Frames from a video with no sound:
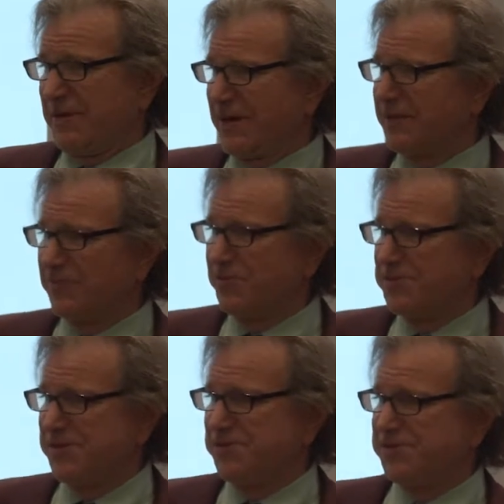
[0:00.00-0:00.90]
on
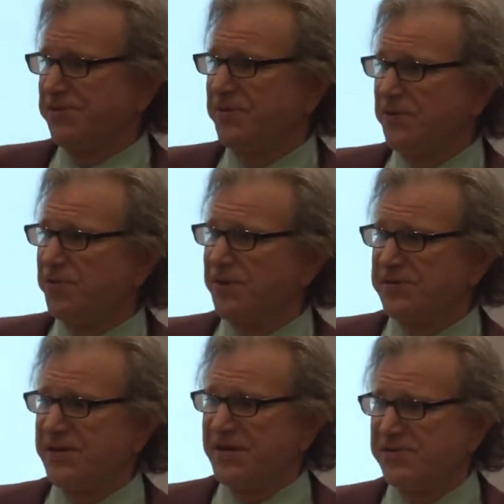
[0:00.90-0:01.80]
liberalization than the
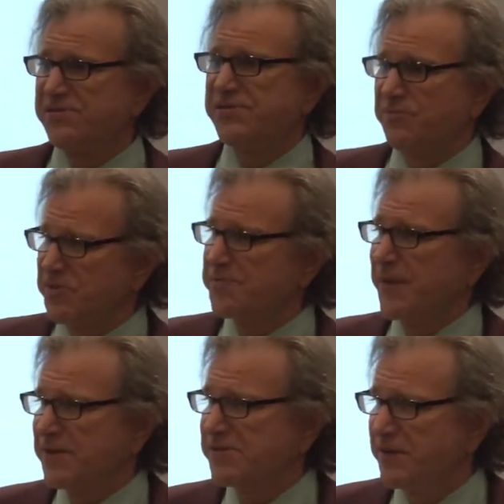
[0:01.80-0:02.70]
U.S. has in some
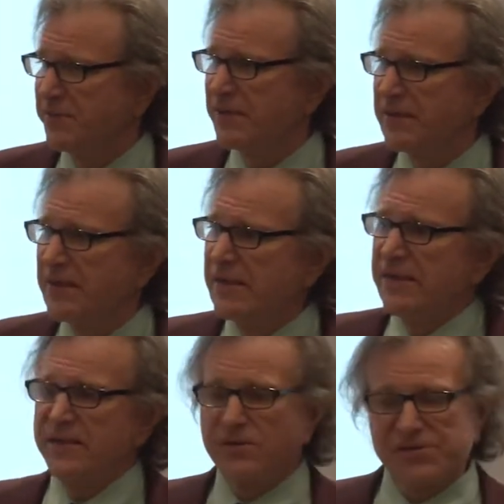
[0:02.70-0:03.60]
respects anyway.
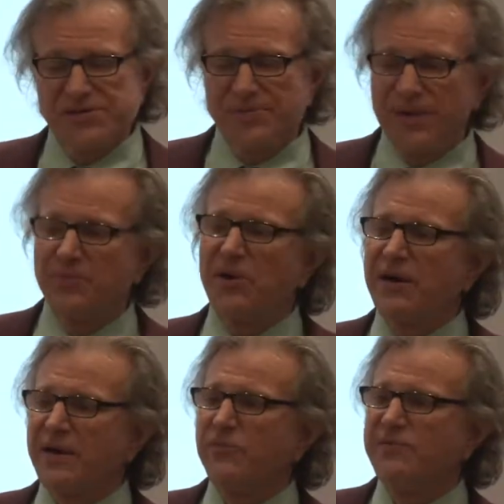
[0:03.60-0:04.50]
U.S. is a big
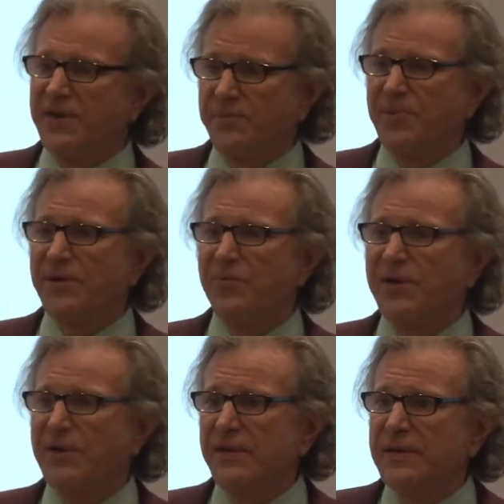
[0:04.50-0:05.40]
market. We've done pretty
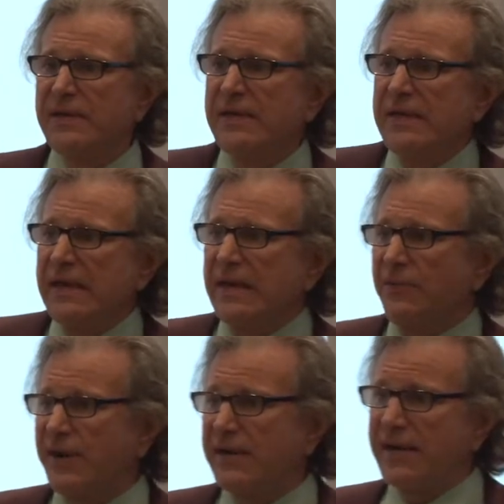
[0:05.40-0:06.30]
well.
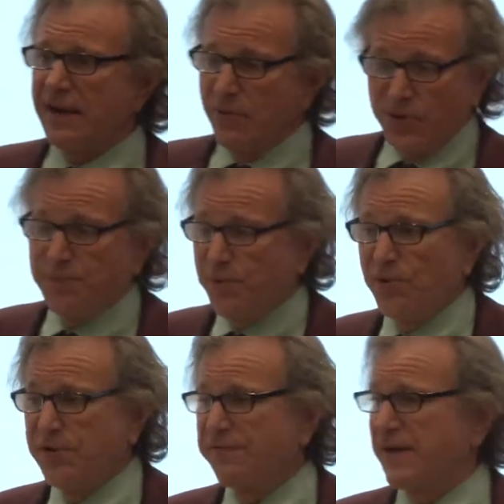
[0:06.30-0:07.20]
Right now, we're
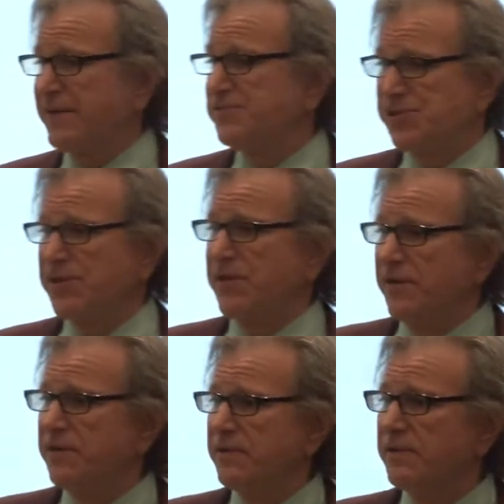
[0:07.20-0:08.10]
deploying
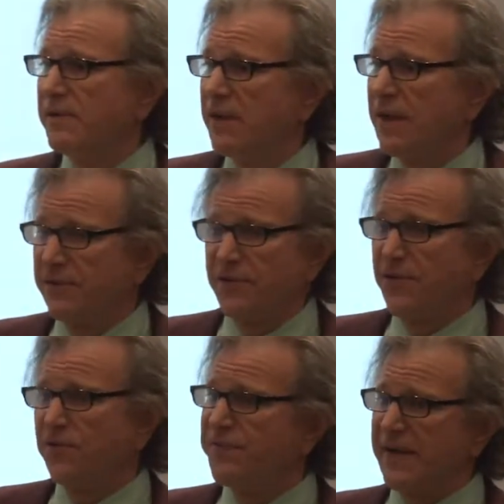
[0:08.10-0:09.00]
5G, and there are
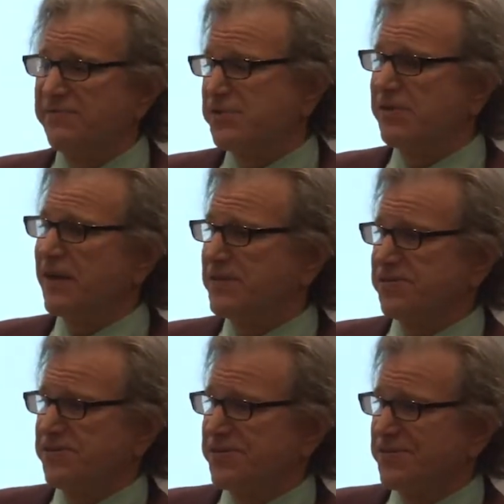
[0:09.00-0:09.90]
no 5G
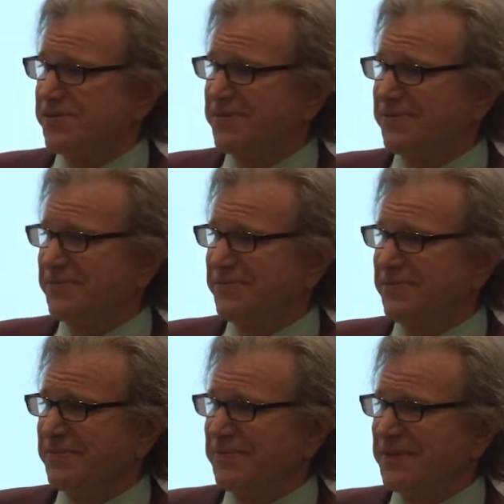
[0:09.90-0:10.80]
licenses.
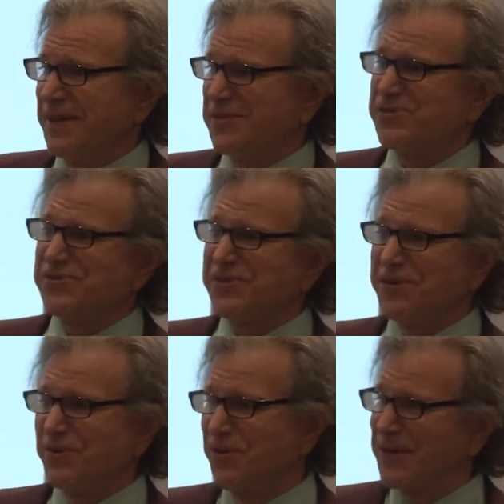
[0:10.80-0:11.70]
It's just that
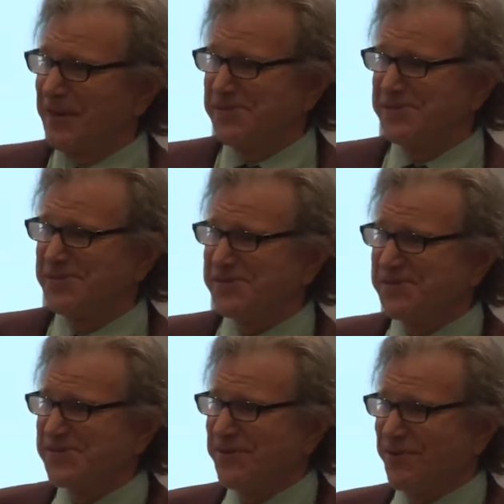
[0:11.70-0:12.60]
the old
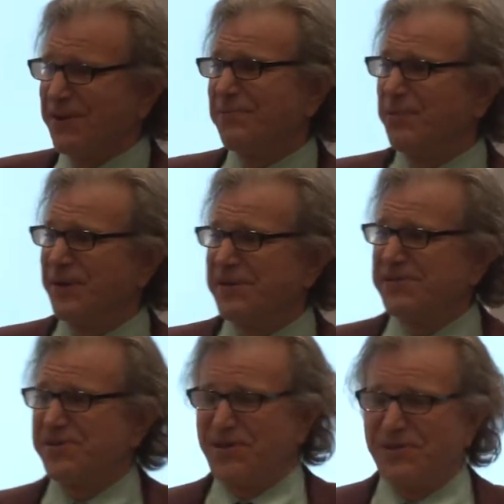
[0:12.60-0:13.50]
licenses that are in
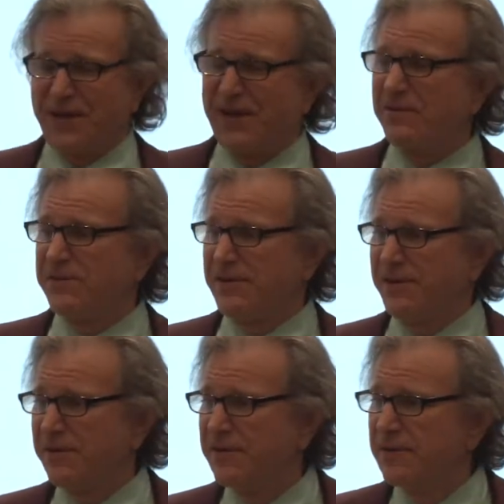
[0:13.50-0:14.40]
place and already out
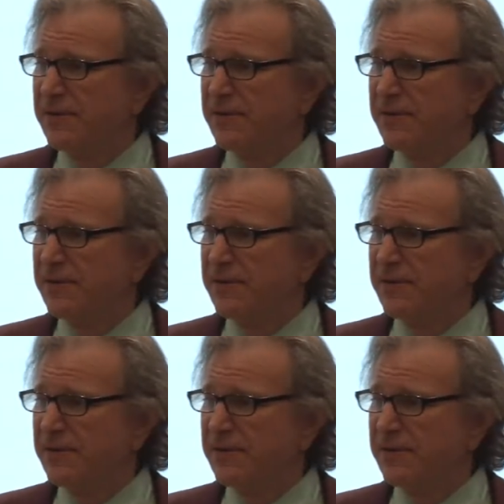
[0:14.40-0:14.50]
there